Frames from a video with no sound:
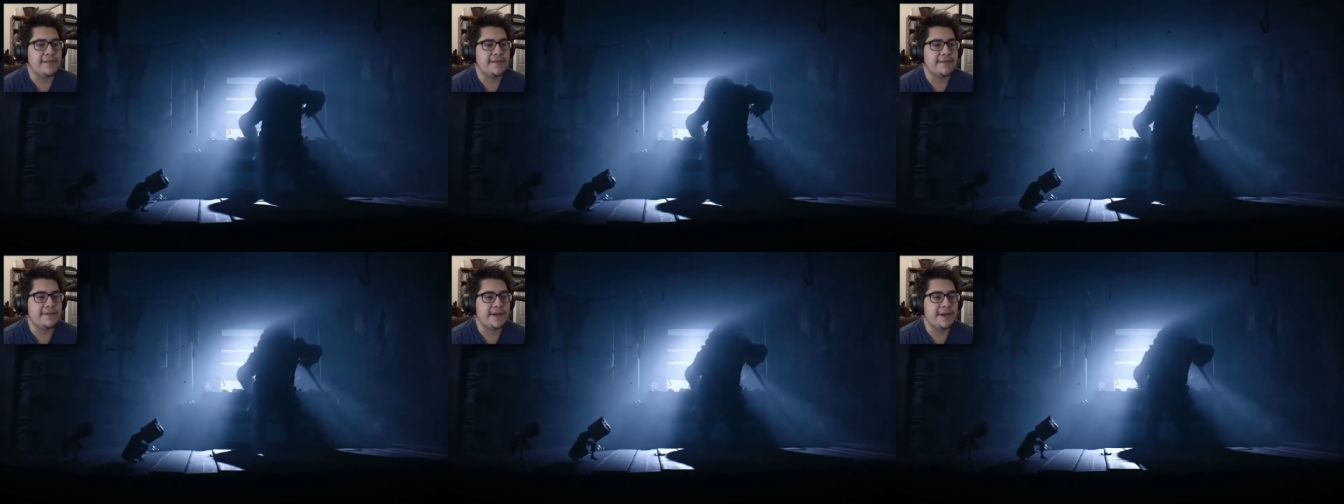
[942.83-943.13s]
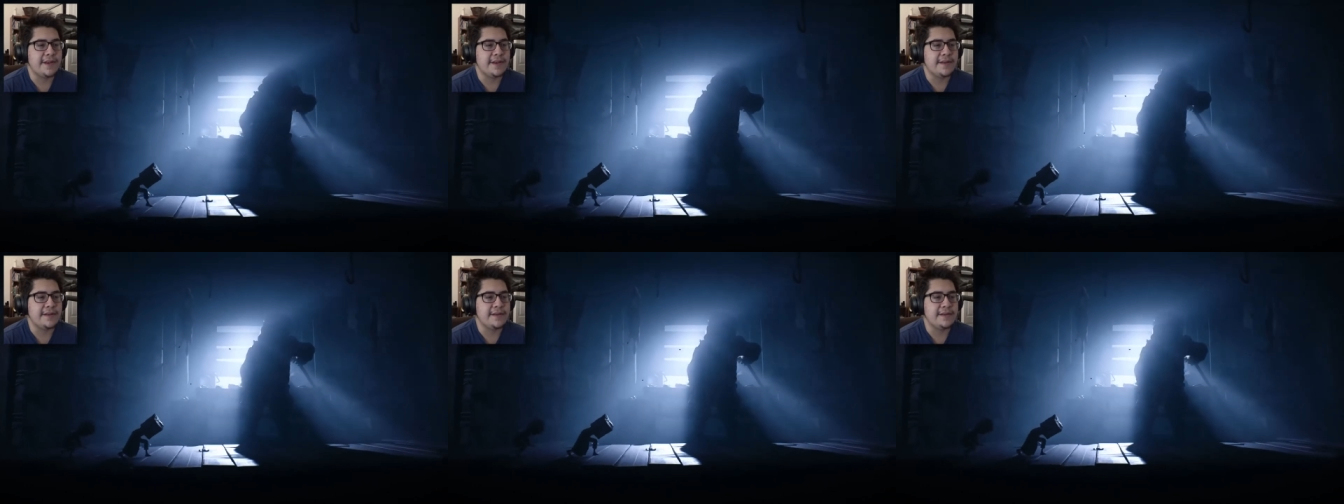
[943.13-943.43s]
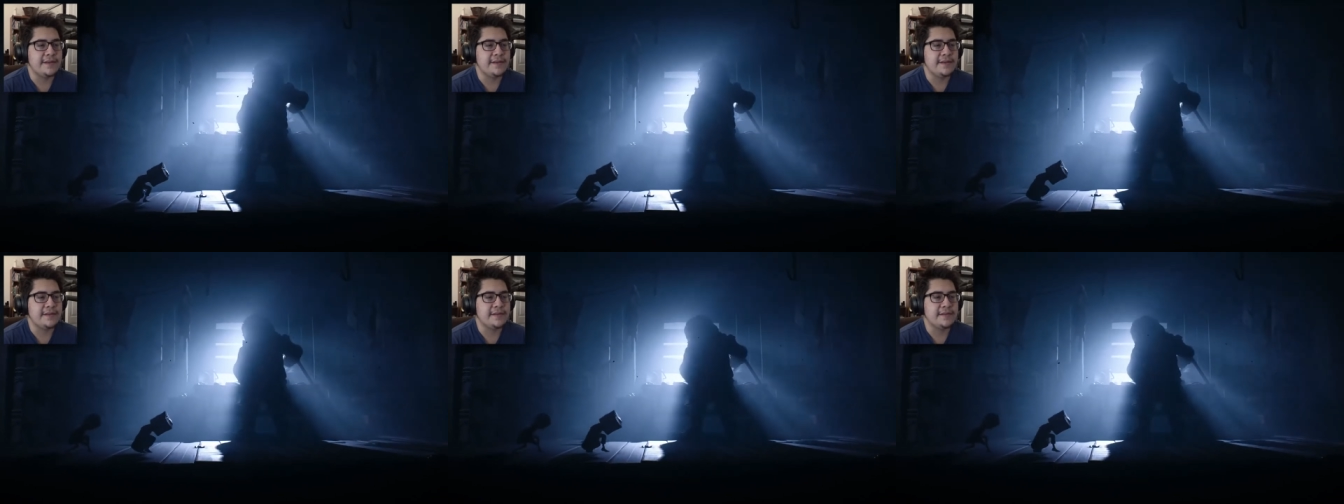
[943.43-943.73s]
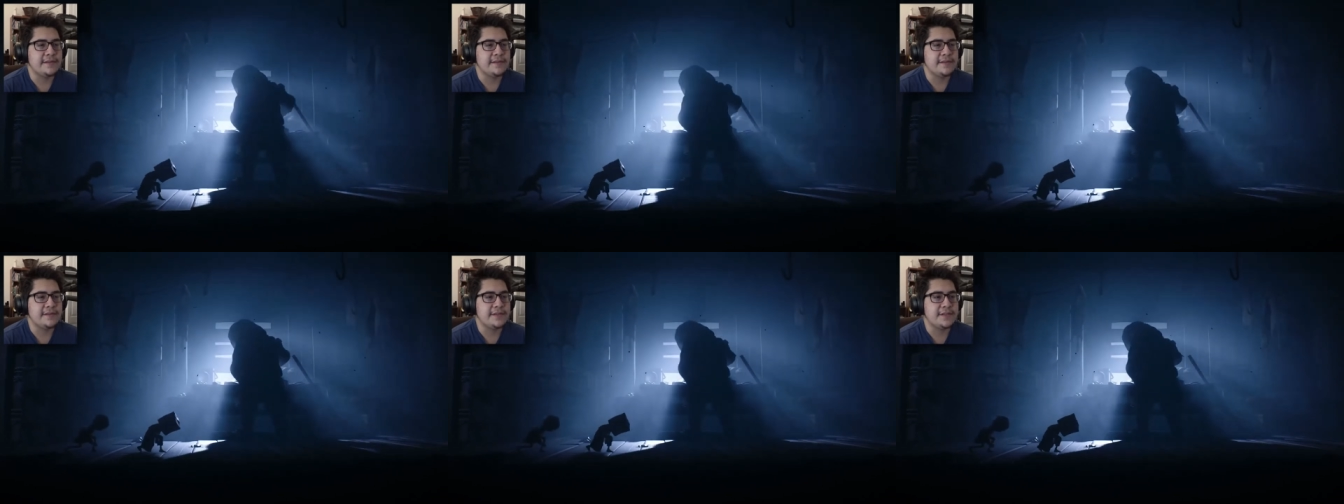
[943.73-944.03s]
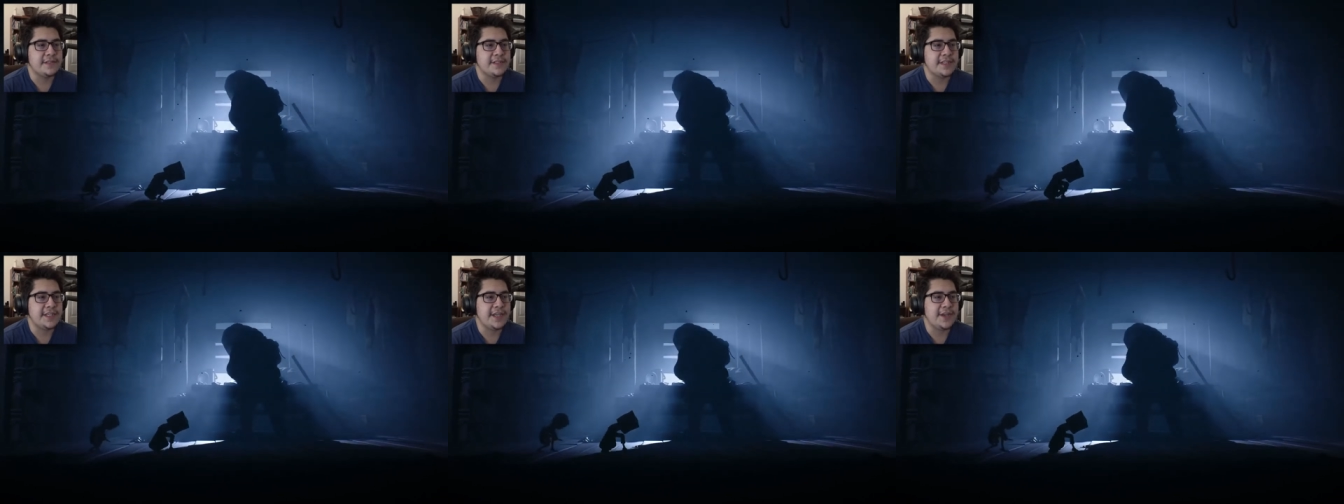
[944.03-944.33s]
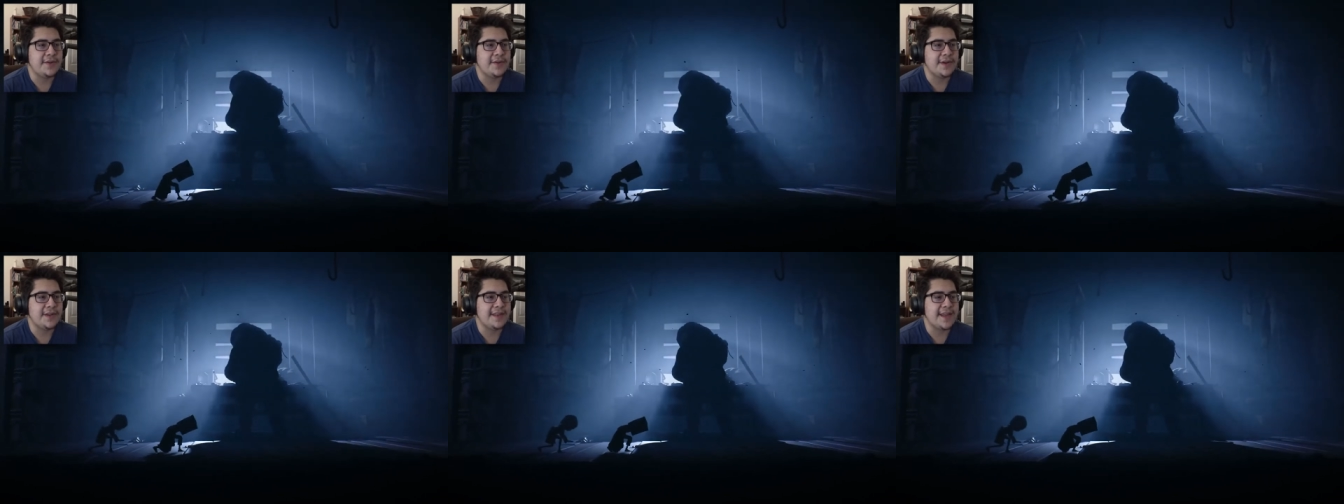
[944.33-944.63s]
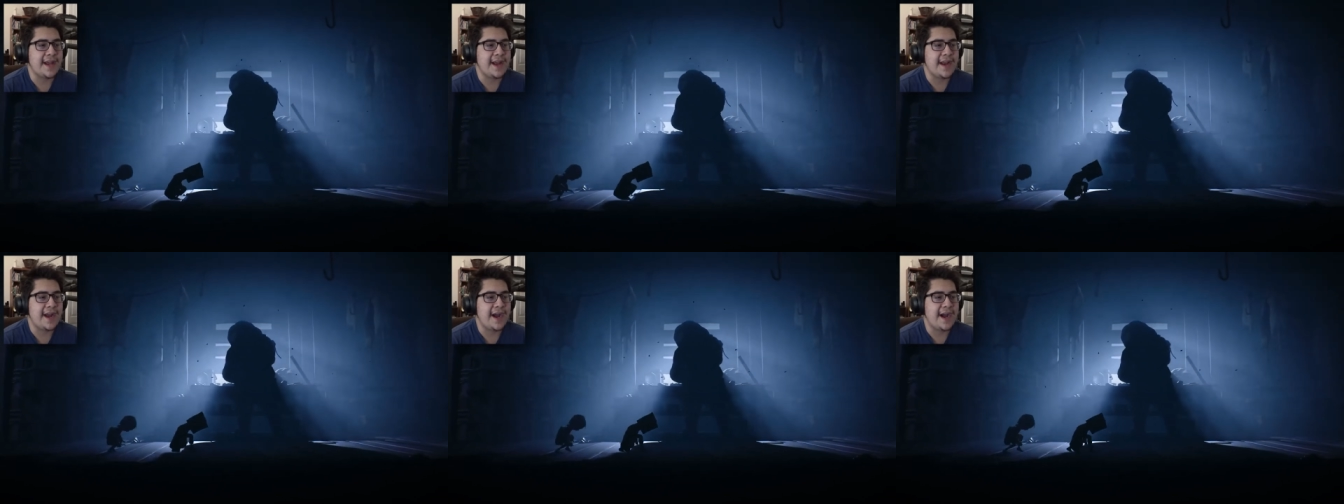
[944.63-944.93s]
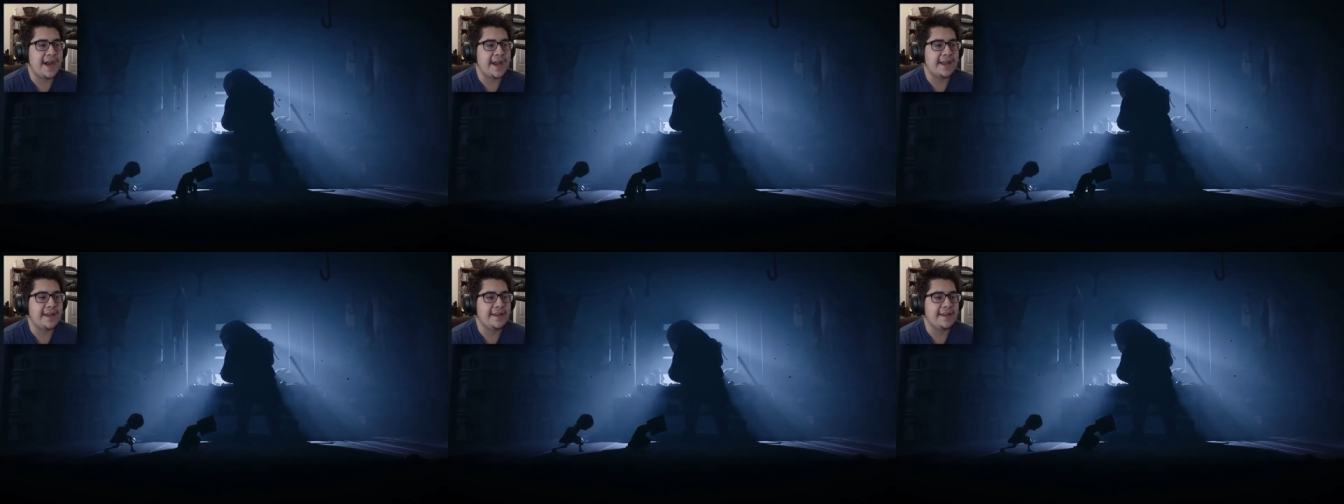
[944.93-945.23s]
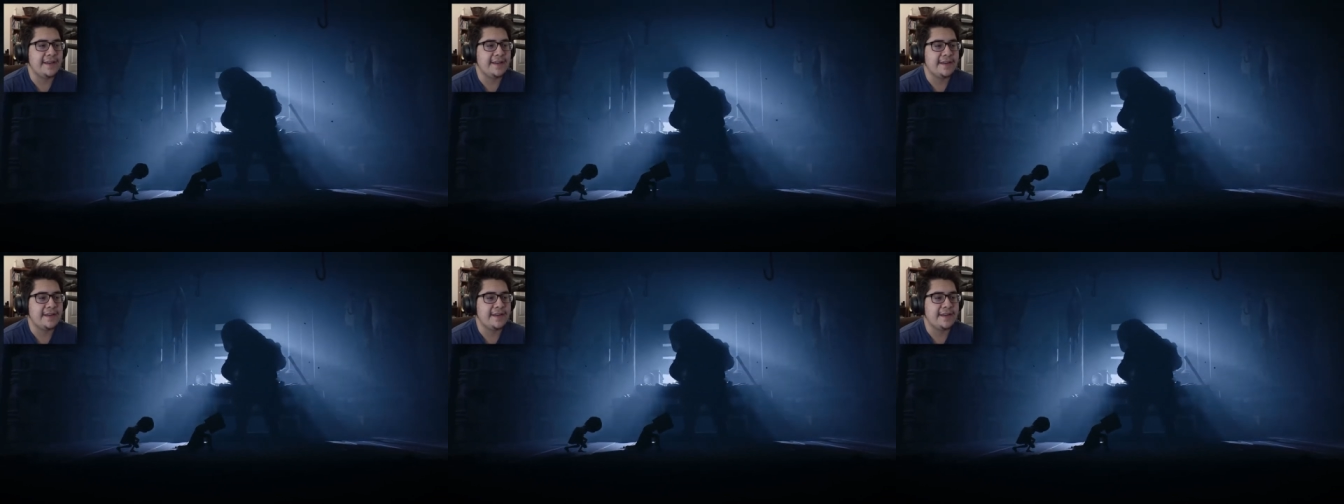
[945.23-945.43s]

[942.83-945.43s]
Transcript: fun skewering that hide.